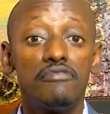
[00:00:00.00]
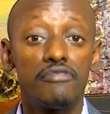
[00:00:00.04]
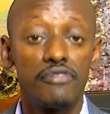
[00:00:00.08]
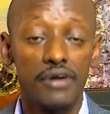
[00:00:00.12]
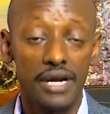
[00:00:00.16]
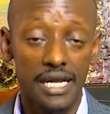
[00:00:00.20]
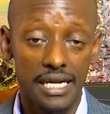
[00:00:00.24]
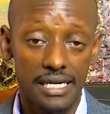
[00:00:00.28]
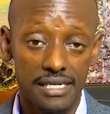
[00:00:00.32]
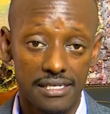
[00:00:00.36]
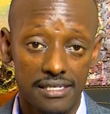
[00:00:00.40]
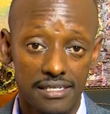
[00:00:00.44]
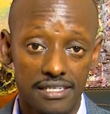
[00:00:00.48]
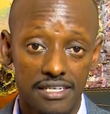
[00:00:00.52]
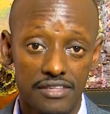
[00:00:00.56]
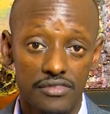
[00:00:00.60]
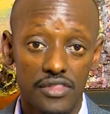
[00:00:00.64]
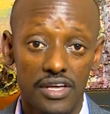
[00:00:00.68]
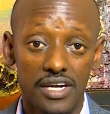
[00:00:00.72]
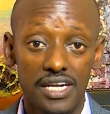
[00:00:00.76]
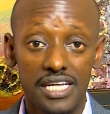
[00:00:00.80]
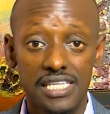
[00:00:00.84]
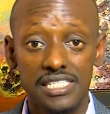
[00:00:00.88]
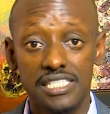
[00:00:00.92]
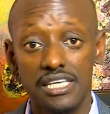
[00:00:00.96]
friend
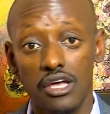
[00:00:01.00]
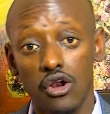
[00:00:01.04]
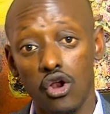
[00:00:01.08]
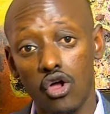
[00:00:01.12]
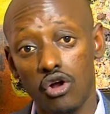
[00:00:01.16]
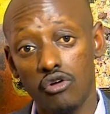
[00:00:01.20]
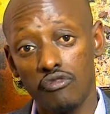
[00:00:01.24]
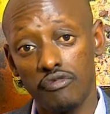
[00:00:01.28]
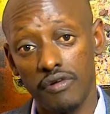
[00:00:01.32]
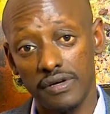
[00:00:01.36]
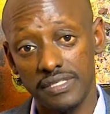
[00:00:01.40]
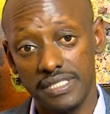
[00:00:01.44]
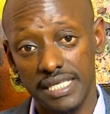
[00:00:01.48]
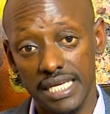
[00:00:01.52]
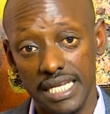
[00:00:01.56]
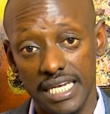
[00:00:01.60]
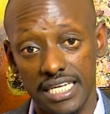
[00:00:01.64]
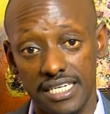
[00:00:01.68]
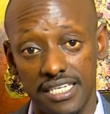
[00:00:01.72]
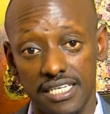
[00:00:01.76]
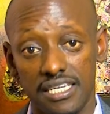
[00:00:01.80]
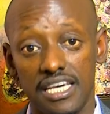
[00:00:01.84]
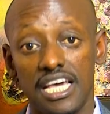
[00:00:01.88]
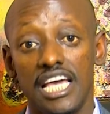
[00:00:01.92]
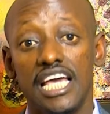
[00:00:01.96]
that needs a loan
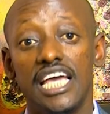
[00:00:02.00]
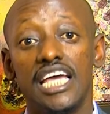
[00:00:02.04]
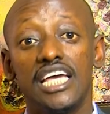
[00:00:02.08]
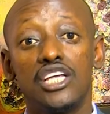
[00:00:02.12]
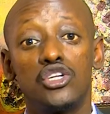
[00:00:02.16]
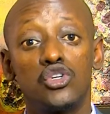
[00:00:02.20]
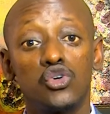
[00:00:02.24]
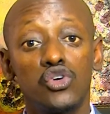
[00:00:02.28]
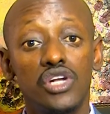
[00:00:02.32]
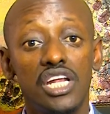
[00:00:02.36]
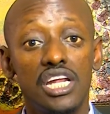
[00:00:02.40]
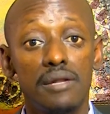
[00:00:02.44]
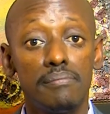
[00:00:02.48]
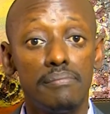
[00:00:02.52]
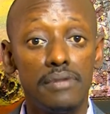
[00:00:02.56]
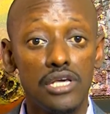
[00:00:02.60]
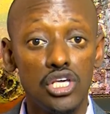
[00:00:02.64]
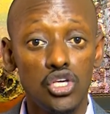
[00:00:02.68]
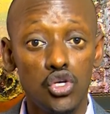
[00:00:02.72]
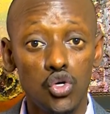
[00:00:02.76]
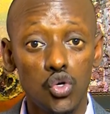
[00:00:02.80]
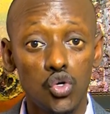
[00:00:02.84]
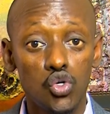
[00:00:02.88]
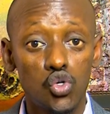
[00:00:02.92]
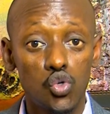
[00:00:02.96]
facility, it shouldn't be
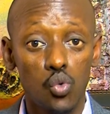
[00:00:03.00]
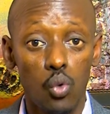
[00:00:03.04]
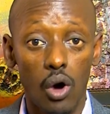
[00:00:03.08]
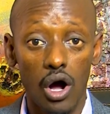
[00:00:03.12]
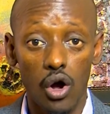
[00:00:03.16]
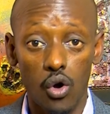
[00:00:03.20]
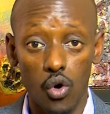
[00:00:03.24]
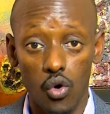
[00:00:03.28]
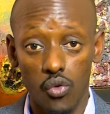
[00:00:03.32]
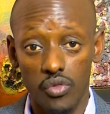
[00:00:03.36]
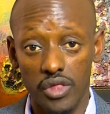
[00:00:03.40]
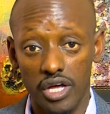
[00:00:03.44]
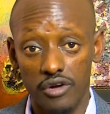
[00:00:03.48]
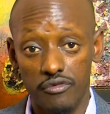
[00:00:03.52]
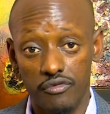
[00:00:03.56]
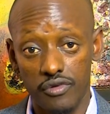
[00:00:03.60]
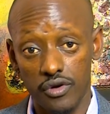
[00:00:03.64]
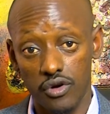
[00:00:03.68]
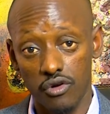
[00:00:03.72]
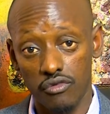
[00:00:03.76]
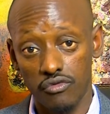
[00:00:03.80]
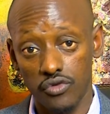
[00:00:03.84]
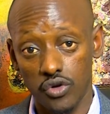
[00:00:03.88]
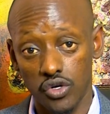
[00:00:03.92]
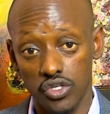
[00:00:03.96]
you to work on that
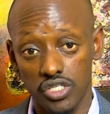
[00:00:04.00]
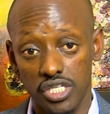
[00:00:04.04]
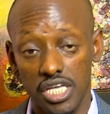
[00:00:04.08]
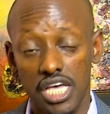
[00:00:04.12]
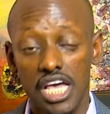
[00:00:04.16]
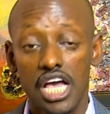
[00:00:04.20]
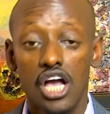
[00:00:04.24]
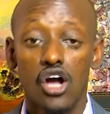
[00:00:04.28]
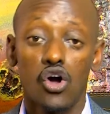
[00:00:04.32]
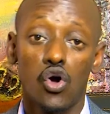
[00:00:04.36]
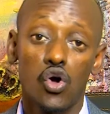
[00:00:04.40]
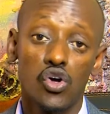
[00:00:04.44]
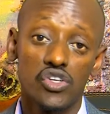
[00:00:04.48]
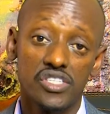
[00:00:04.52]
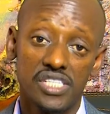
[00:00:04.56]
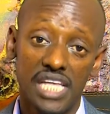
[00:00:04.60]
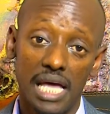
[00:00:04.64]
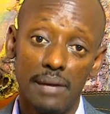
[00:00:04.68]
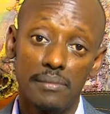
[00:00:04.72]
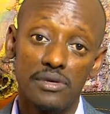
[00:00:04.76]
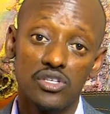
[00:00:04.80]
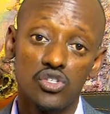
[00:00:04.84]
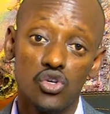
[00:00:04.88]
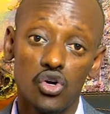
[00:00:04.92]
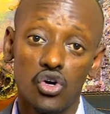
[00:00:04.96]
friend of yours. Because
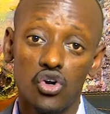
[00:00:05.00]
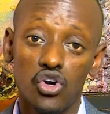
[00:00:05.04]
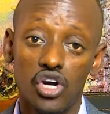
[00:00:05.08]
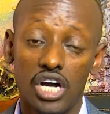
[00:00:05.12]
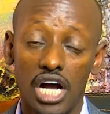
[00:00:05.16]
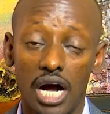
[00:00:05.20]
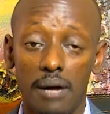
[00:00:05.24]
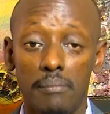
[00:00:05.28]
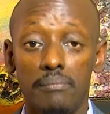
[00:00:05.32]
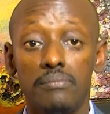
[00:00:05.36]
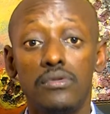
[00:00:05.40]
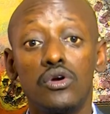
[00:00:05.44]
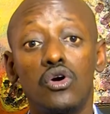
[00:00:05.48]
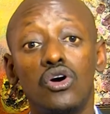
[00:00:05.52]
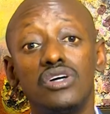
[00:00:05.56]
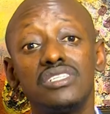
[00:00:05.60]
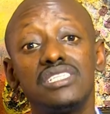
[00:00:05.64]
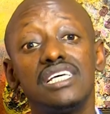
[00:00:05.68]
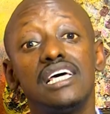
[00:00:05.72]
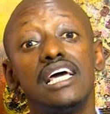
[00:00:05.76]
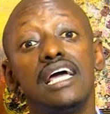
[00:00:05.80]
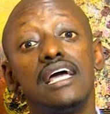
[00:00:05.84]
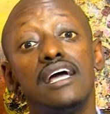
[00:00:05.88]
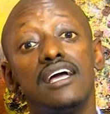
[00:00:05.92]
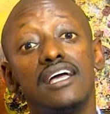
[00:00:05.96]
time is going to come. Because
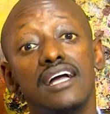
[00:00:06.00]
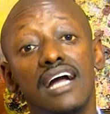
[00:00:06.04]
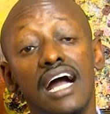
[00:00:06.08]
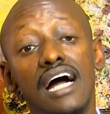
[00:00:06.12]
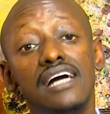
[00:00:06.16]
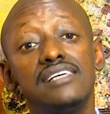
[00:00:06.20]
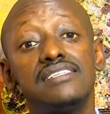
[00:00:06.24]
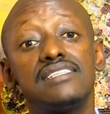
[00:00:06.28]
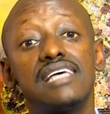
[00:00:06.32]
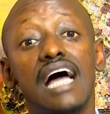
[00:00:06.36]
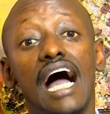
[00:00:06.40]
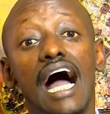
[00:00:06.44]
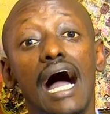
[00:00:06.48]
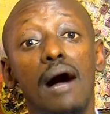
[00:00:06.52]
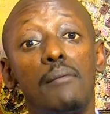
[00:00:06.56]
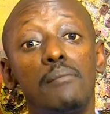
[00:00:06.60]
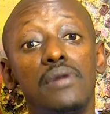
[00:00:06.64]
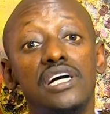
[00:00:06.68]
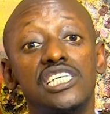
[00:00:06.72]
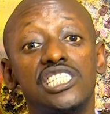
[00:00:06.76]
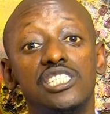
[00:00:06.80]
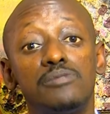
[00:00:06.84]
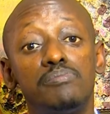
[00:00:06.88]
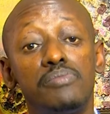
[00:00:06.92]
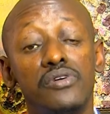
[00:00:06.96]
guys, I
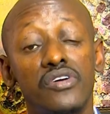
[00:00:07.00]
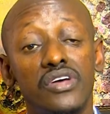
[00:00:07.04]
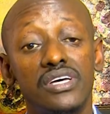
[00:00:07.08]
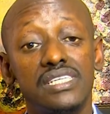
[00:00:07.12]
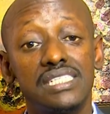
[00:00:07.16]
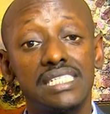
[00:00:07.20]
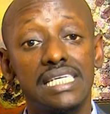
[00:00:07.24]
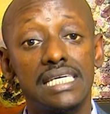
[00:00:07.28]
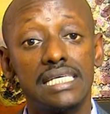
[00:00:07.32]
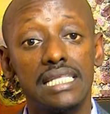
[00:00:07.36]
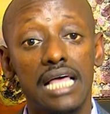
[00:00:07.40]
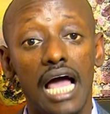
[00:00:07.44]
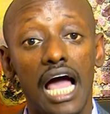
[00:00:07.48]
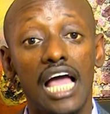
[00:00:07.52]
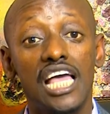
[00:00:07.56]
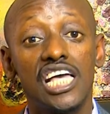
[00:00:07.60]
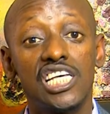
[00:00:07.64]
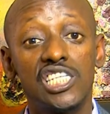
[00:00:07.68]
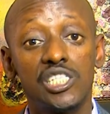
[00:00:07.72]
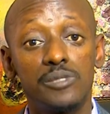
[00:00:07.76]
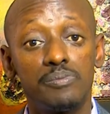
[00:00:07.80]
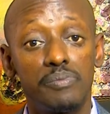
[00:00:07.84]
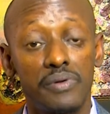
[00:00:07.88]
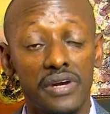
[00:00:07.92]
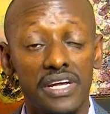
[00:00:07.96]
experienced
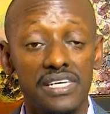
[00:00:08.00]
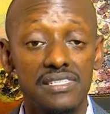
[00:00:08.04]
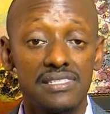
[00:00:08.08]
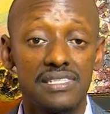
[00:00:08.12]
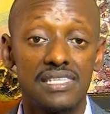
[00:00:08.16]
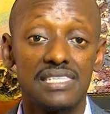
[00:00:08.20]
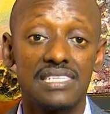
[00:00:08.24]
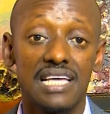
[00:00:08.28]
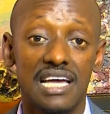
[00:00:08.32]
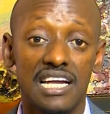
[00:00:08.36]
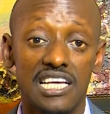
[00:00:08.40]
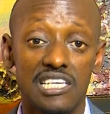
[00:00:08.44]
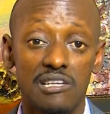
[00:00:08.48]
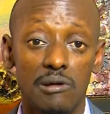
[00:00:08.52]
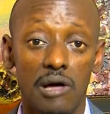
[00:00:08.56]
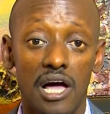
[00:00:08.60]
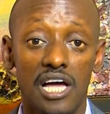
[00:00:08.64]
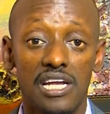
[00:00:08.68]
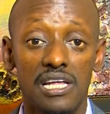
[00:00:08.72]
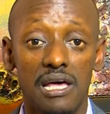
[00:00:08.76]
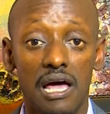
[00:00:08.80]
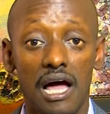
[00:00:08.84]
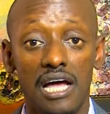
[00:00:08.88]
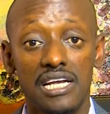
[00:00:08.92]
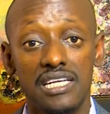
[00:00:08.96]
this
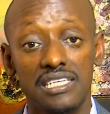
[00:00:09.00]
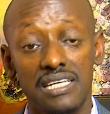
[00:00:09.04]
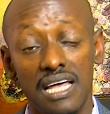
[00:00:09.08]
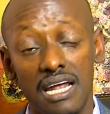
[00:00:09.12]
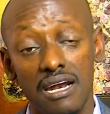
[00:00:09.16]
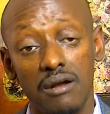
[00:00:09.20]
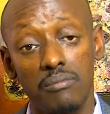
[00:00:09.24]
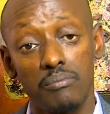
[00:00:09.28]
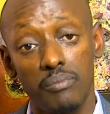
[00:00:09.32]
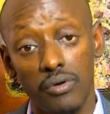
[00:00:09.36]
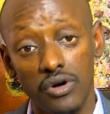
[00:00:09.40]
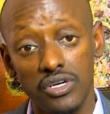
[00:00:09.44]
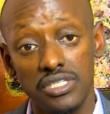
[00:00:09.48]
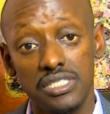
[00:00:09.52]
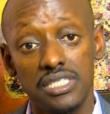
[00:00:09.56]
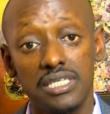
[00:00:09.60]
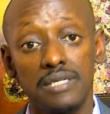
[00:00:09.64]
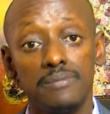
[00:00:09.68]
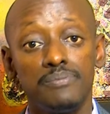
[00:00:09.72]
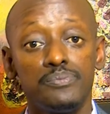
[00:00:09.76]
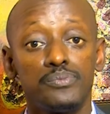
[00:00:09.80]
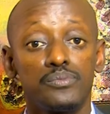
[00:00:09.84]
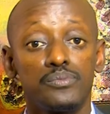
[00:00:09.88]
at a certain point